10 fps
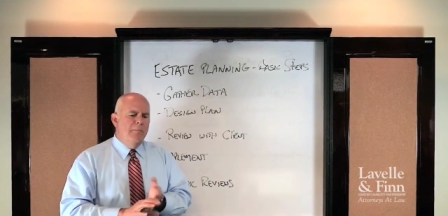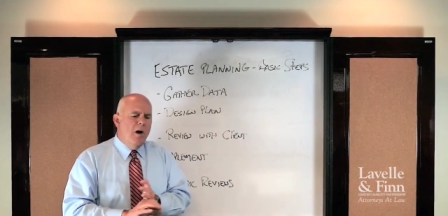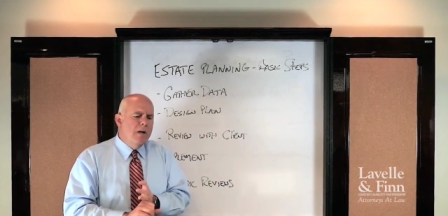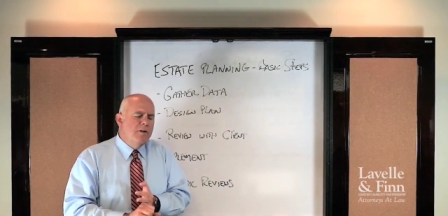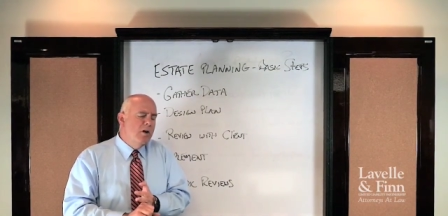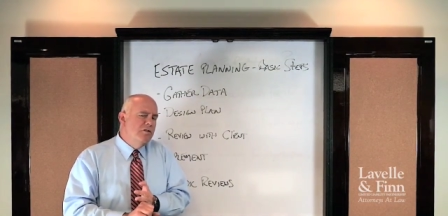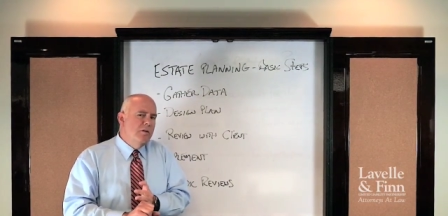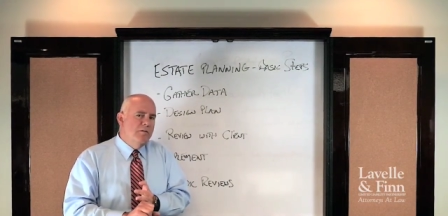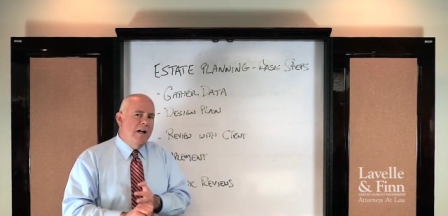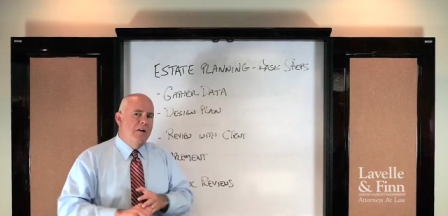Part of it
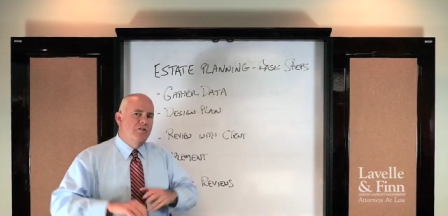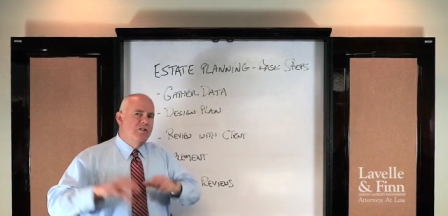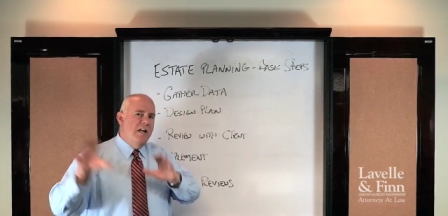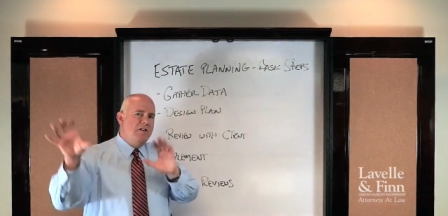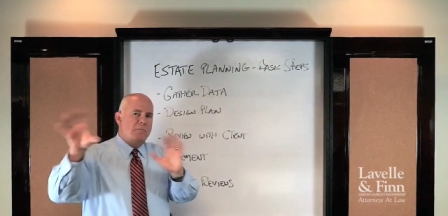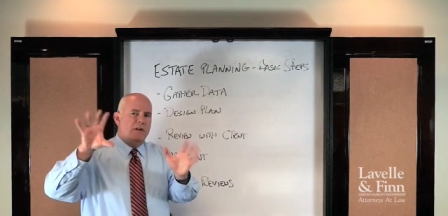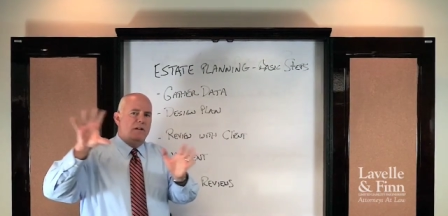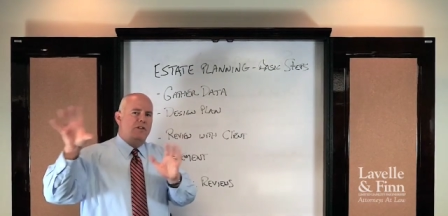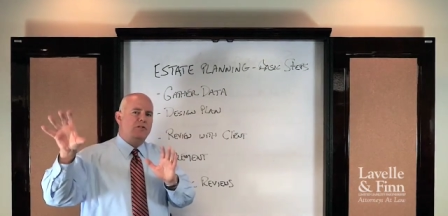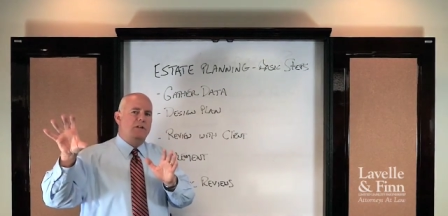also involves change in
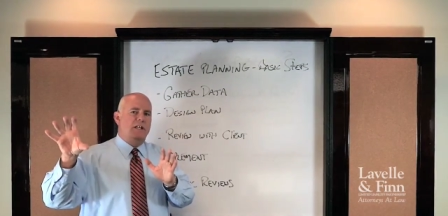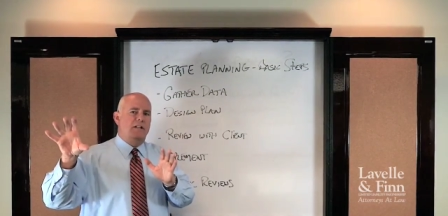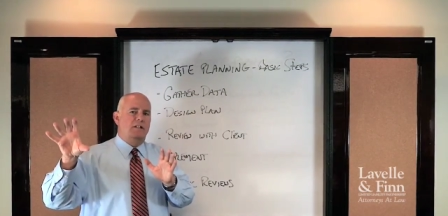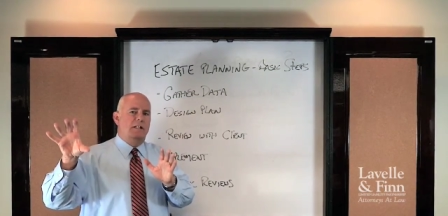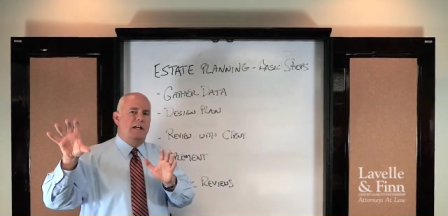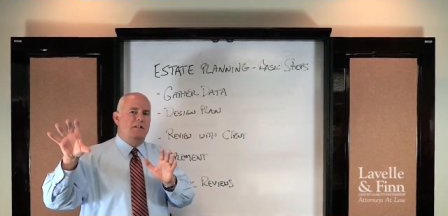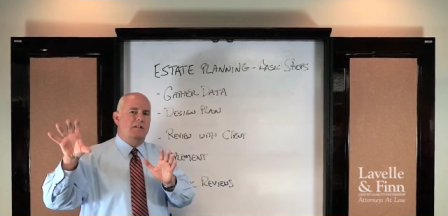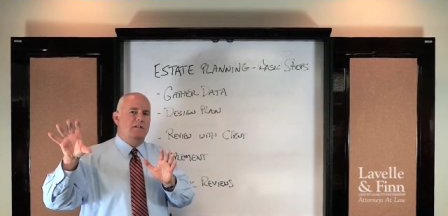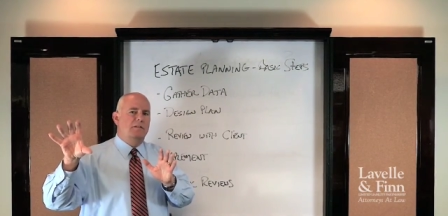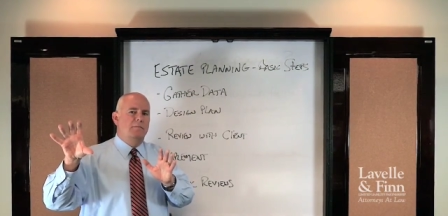beneficiary
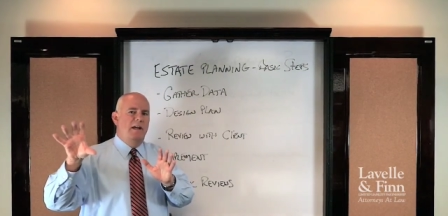designations,